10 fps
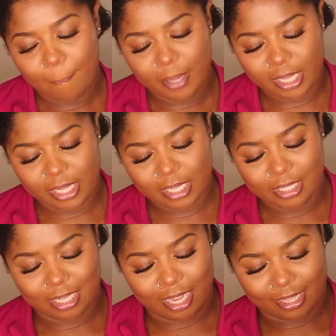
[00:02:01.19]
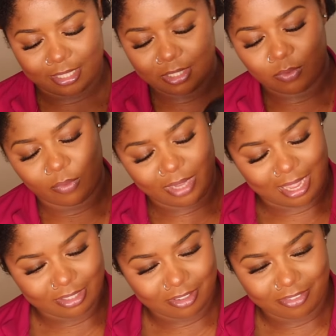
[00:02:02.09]
But yeah, this is what we
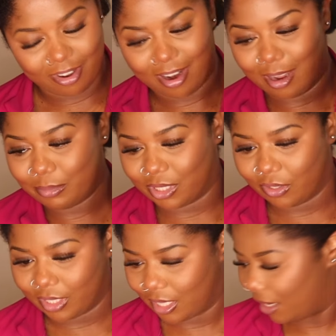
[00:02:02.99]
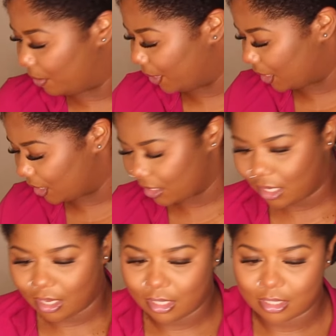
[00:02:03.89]
got so far. I'm so excited about this,
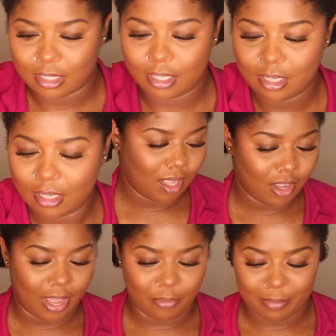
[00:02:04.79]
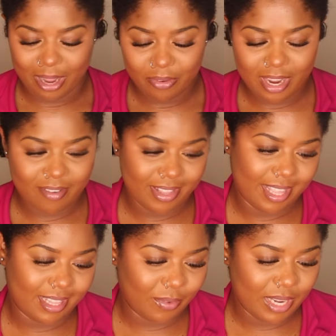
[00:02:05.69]
honestly. Okay, we're back with
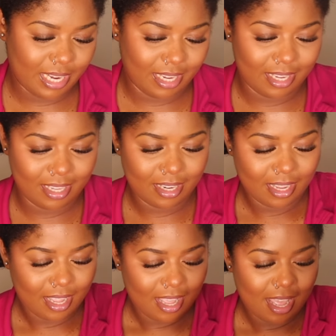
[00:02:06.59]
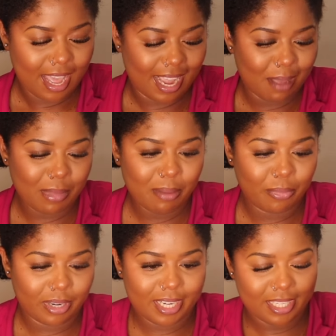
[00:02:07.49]
everything that we need. I got my
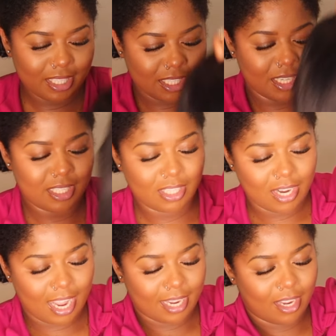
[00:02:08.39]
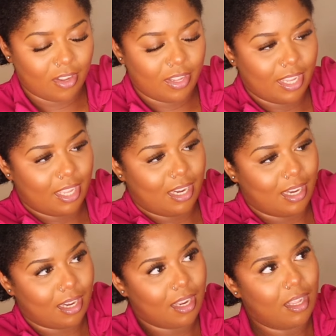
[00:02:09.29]
brush so that I can go ahead
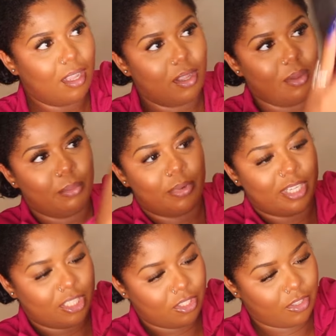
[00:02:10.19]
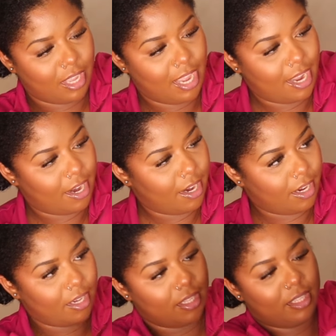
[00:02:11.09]
and brush through the
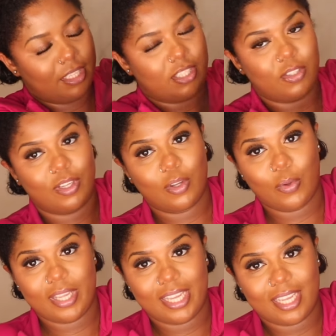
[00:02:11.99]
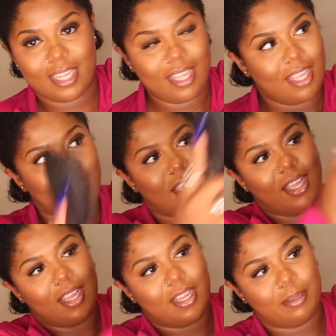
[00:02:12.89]
hair Let's do a quick
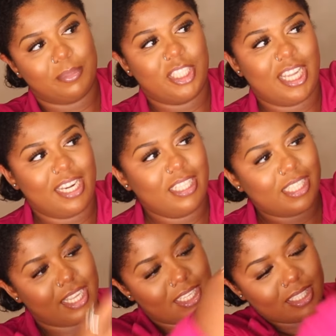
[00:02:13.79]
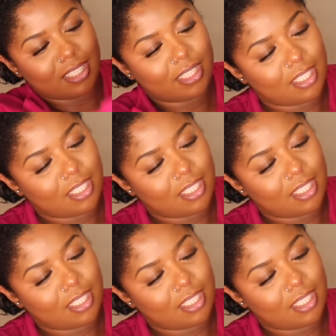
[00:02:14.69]
um, shedding test.